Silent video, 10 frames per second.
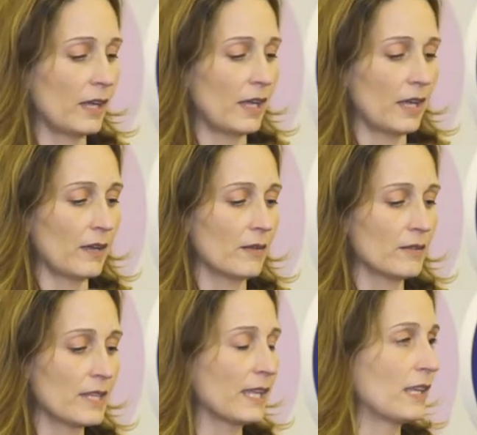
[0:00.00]
uh,
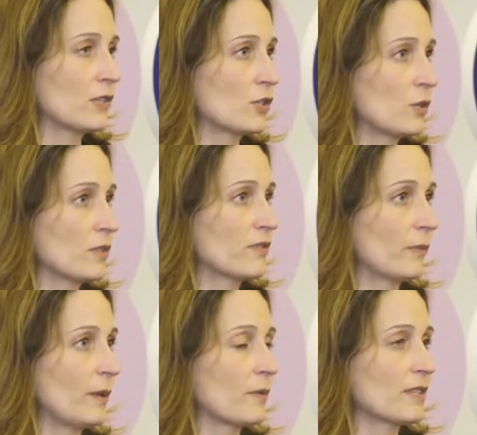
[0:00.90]
taking students,
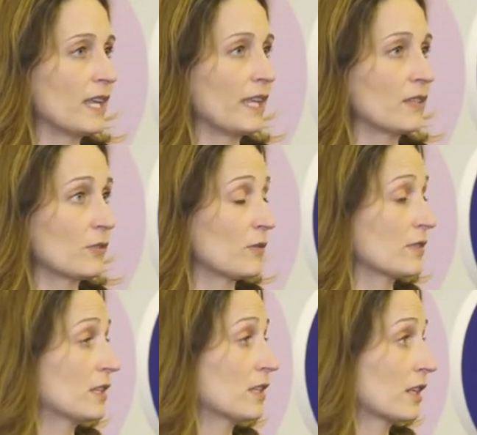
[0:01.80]
for me it was taking
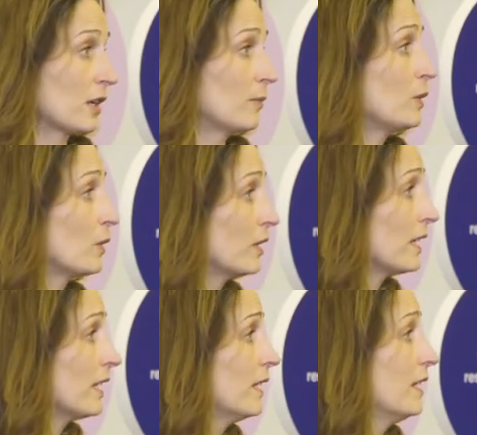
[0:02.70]
students into the
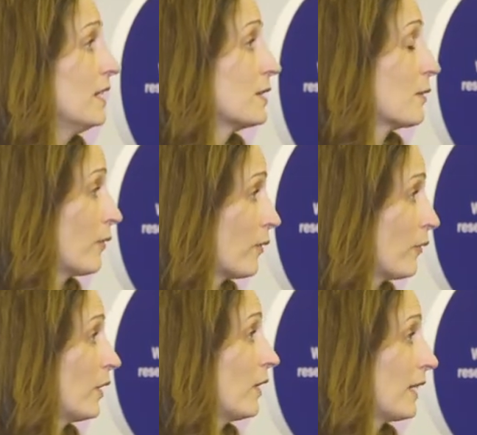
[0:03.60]
community to
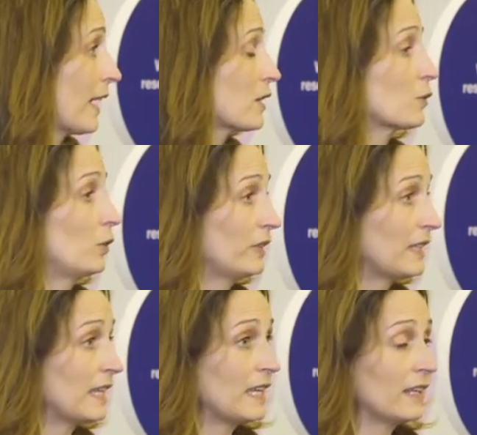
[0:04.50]
fulfill an actual
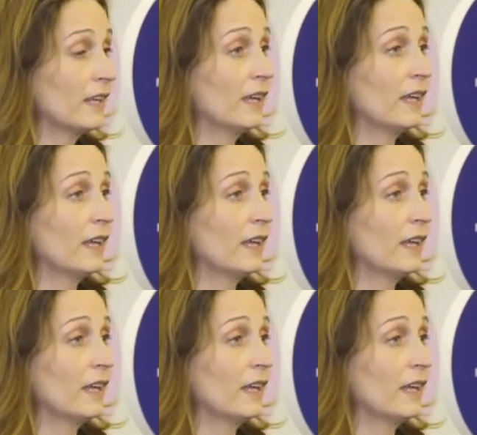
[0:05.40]
need